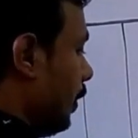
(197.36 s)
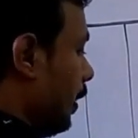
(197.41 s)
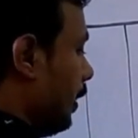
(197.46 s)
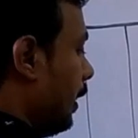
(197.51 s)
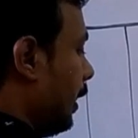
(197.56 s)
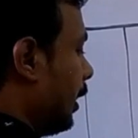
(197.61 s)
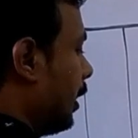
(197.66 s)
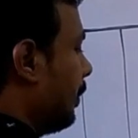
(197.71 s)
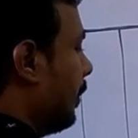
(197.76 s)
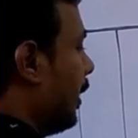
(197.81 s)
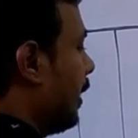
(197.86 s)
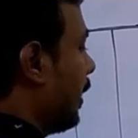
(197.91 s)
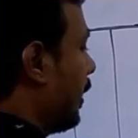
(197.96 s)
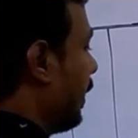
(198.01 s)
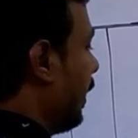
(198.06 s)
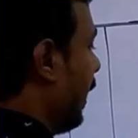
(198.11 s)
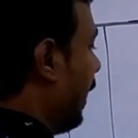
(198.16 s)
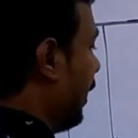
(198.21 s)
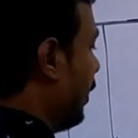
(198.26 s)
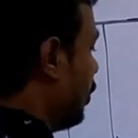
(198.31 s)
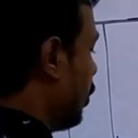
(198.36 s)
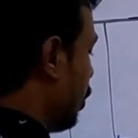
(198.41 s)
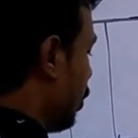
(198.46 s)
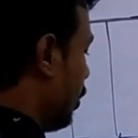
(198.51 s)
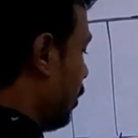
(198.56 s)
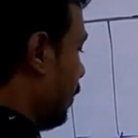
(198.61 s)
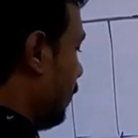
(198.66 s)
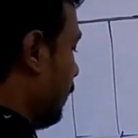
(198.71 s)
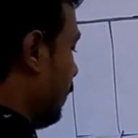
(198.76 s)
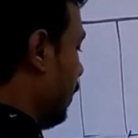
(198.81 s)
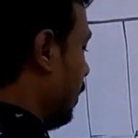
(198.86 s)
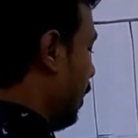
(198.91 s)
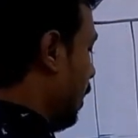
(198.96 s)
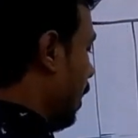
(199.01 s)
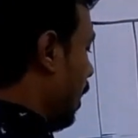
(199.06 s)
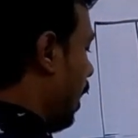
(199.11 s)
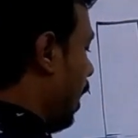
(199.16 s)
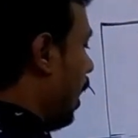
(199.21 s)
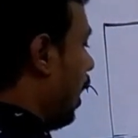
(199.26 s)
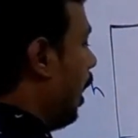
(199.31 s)
Nothing but range
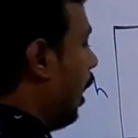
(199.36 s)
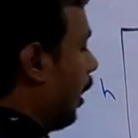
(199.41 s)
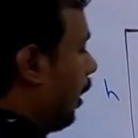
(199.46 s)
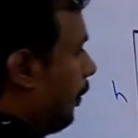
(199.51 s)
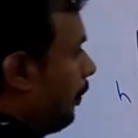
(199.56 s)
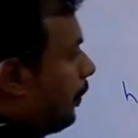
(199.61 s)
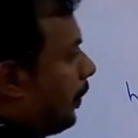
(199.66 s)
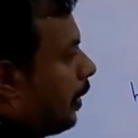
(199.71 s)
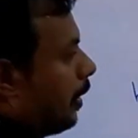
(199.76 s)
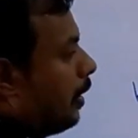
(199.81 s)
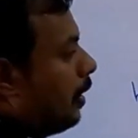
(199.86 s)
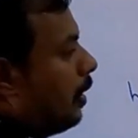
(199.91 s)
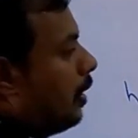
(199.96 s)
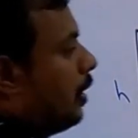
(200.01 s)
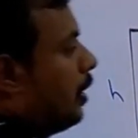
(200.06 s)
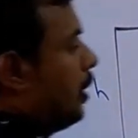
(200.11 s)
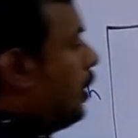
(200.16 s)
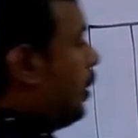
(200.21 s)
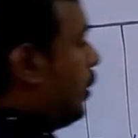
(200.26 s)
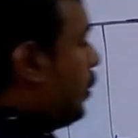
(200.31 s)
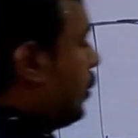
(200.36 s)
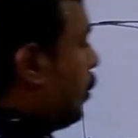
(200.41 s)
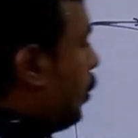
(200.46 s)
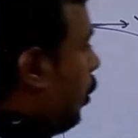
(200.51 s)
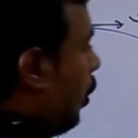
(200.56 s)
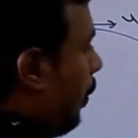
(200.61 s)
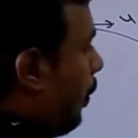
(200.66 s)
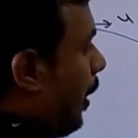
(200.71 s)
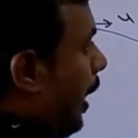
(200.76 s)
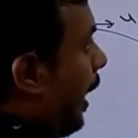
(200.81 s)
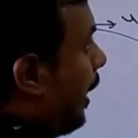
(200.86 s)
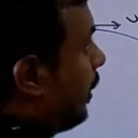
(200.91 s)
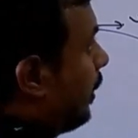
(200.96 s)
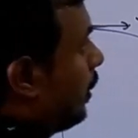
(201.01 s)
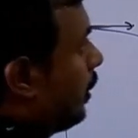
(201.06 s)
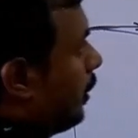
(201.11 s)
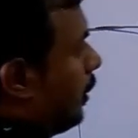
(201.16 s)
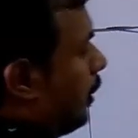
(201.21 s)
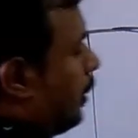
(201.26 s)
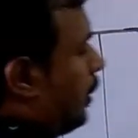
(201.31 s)
r. So applying
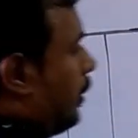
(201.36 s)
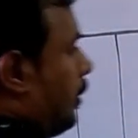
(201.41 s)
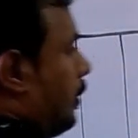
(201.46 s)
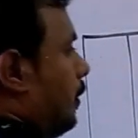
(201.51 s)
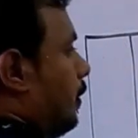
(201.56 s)
the